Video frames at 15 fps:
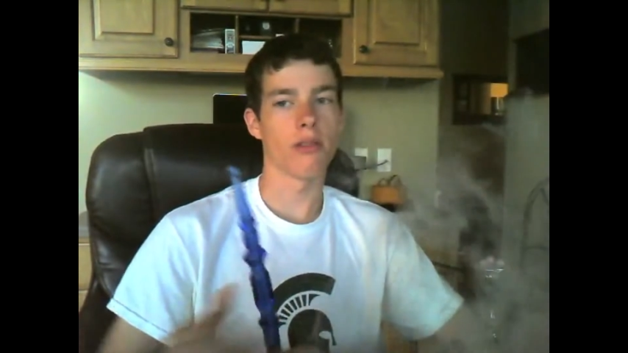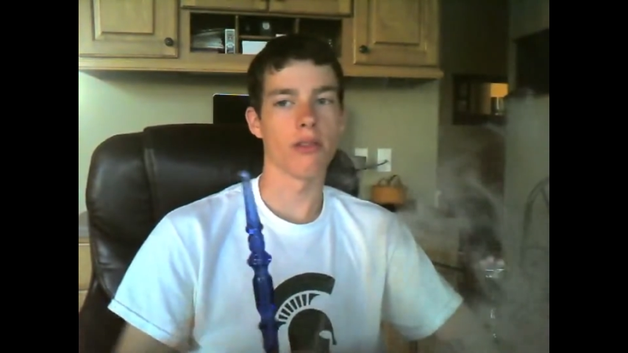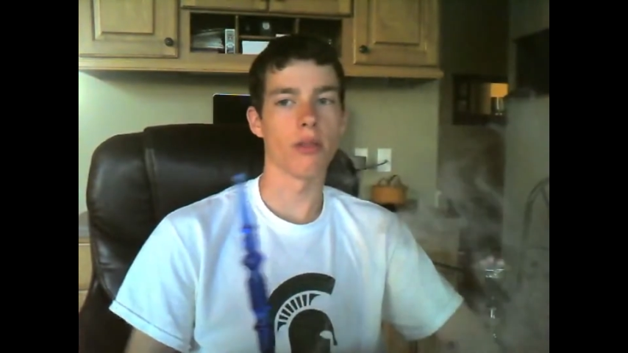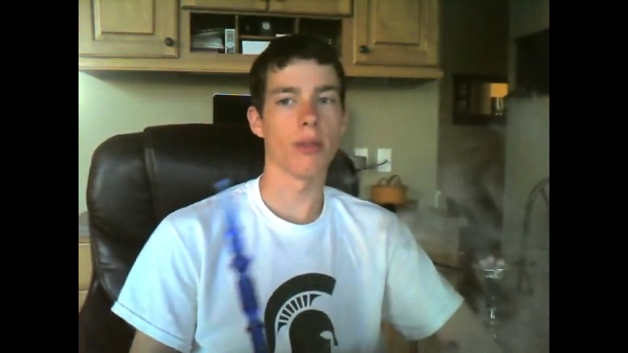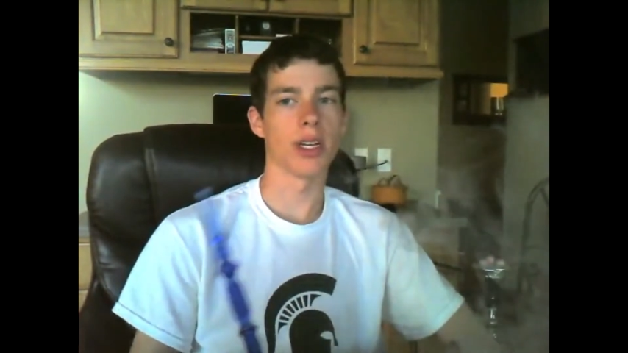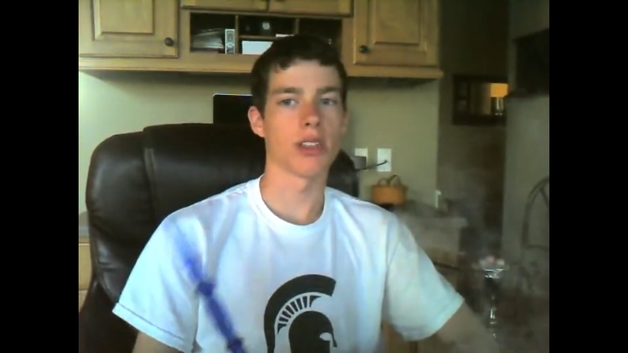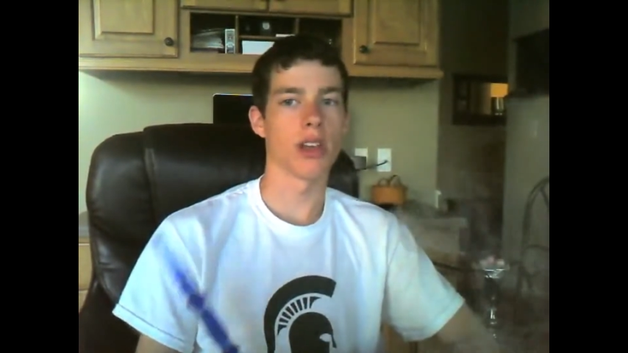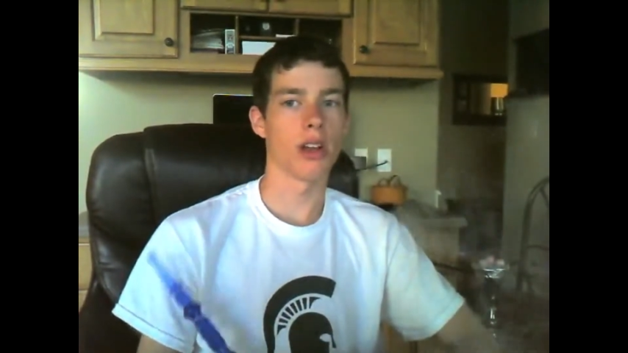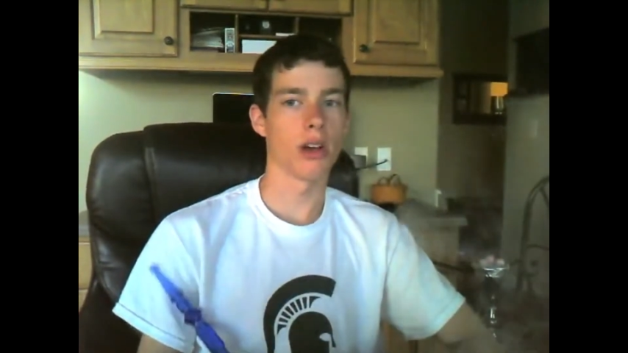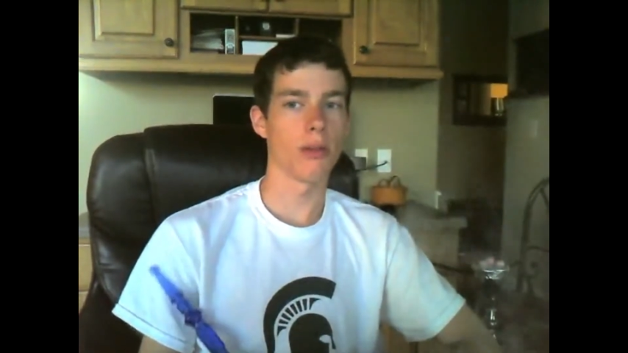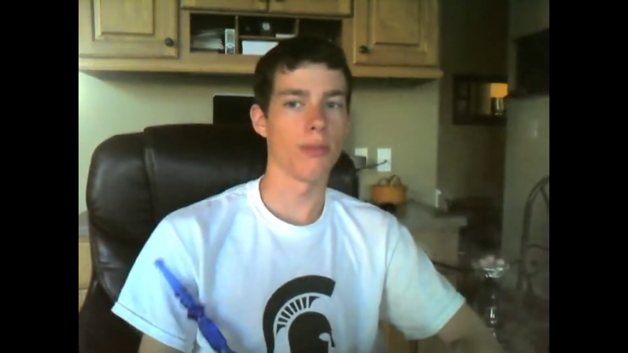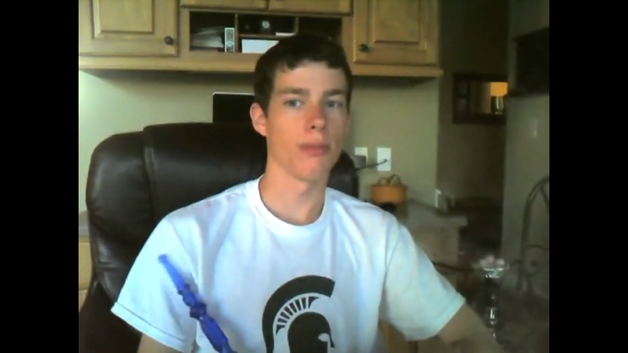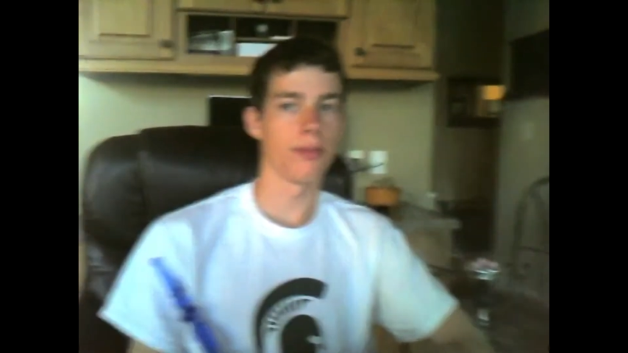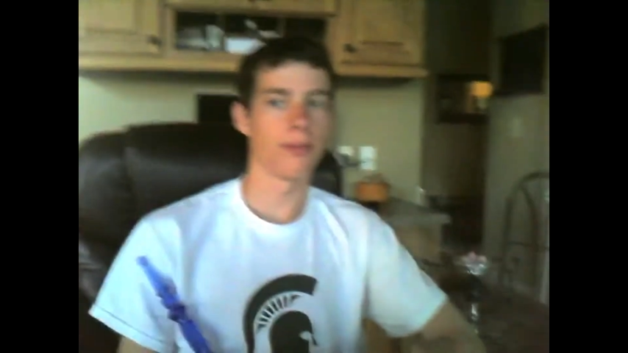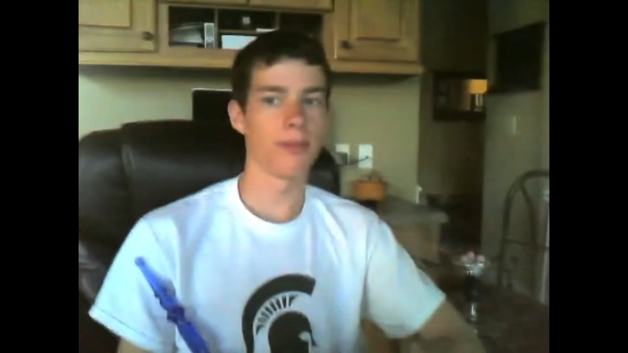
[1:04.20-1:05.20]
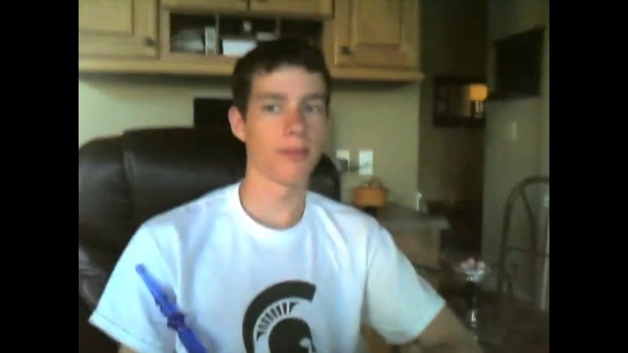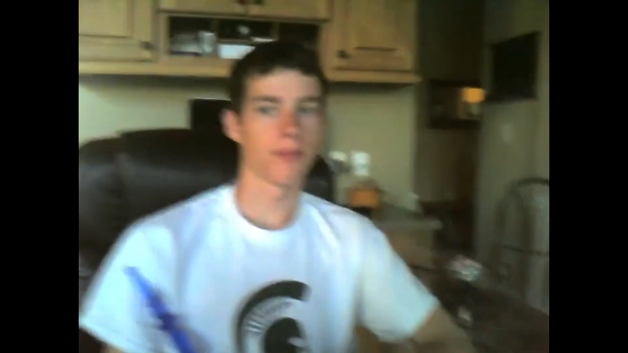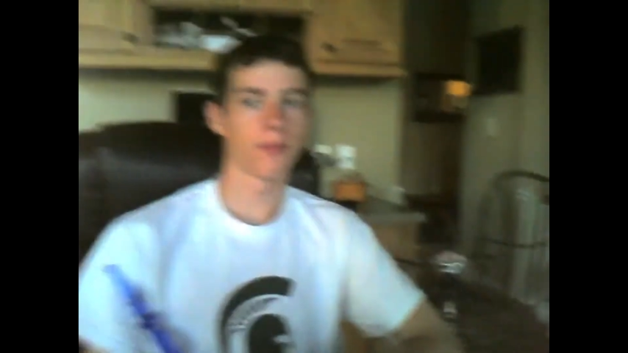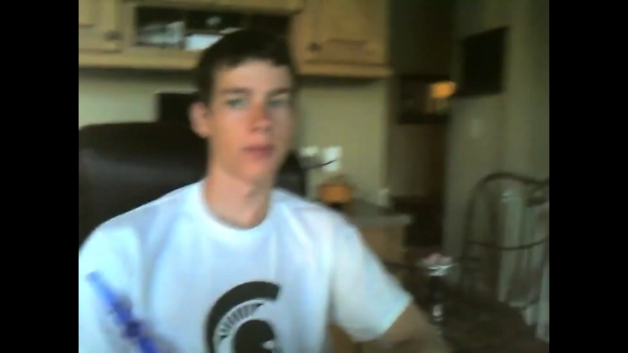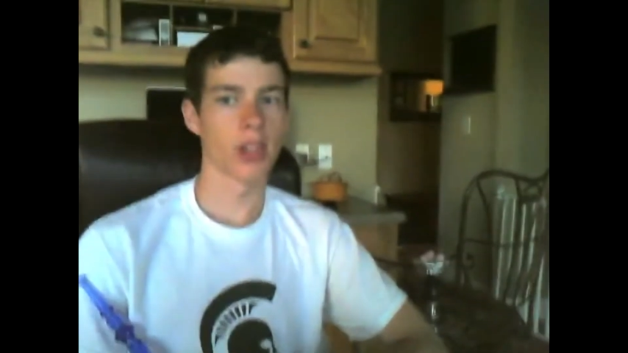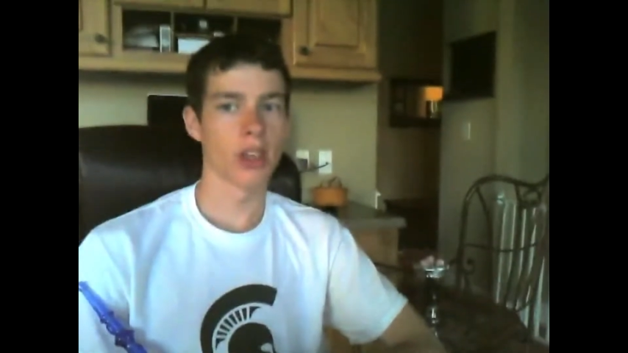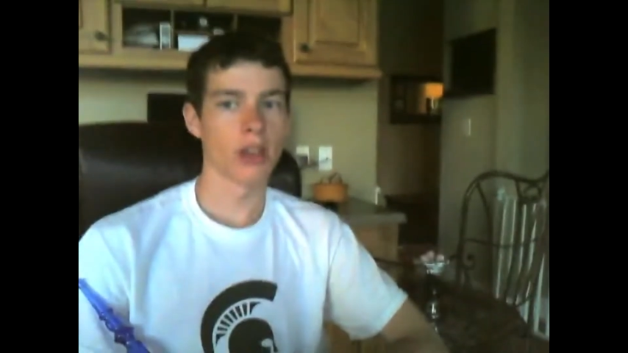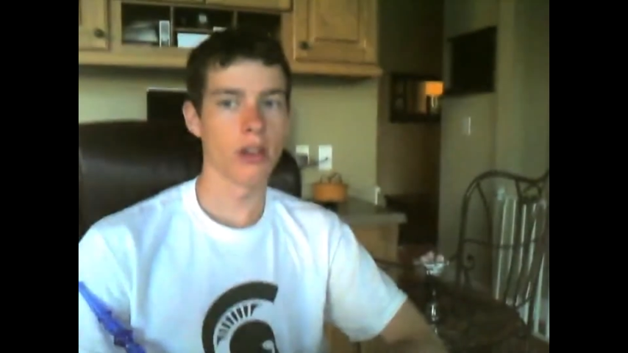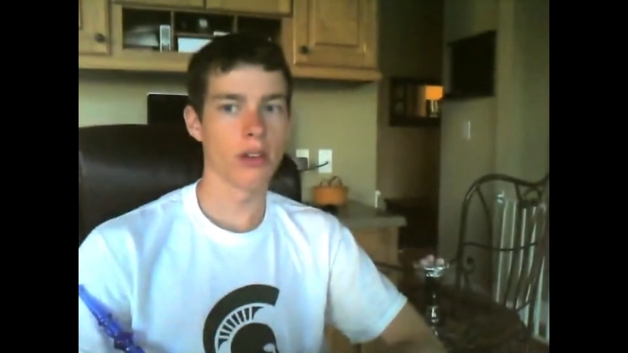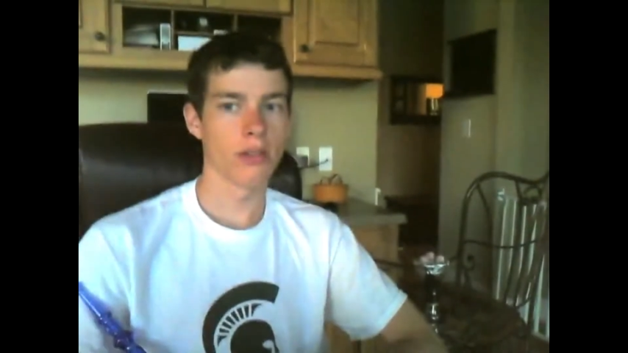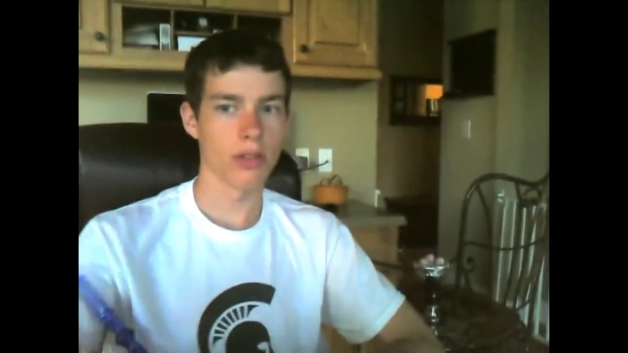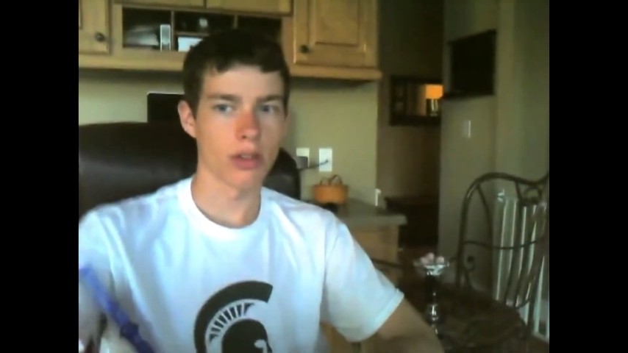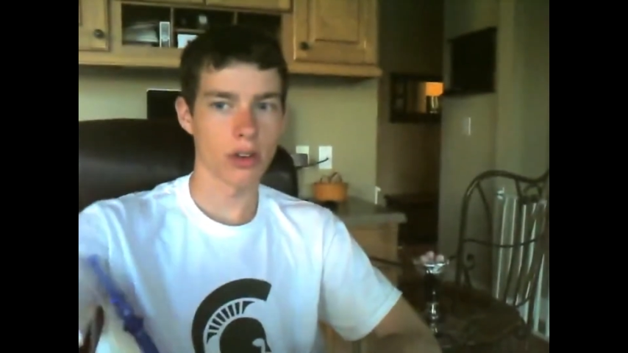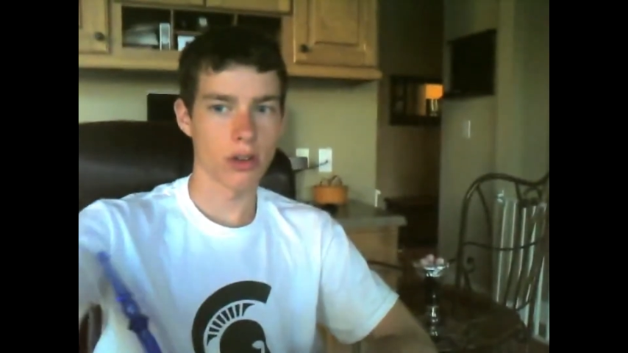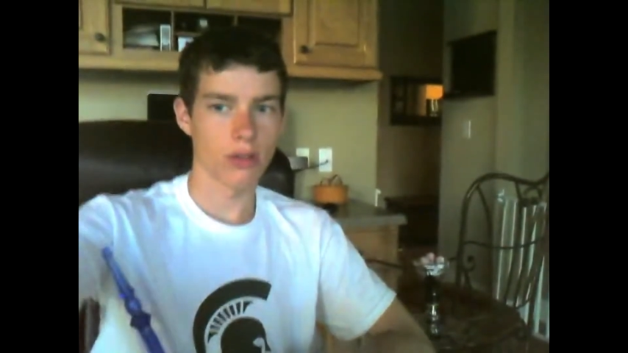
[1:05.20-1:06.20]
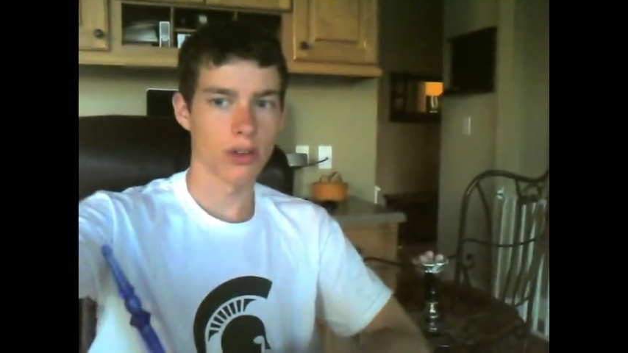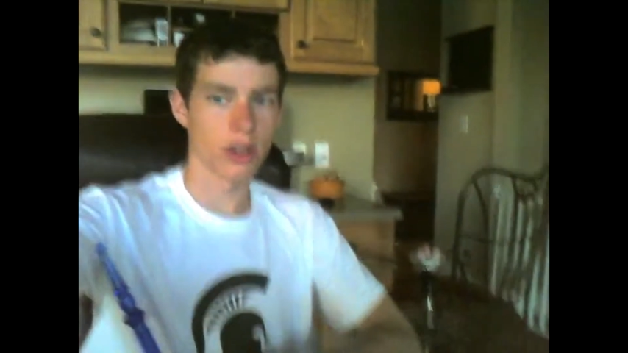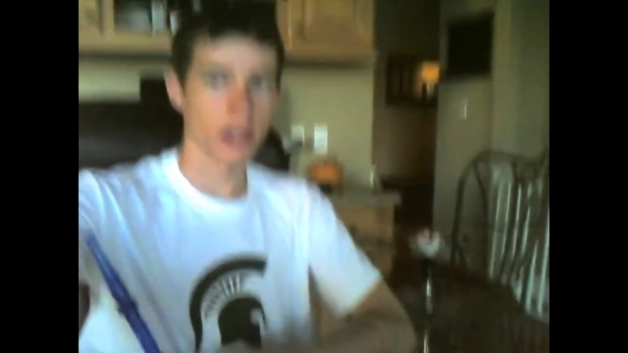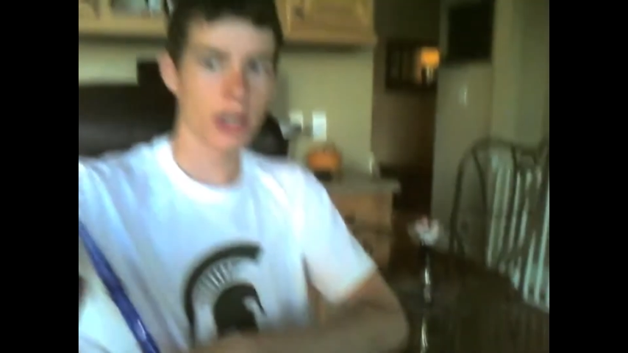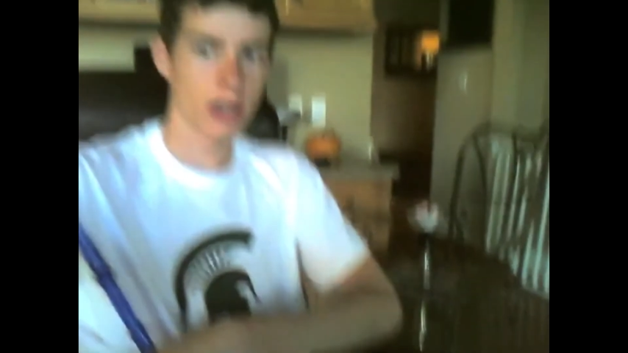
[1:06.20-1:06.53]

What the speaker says: Now for my setup, if you look over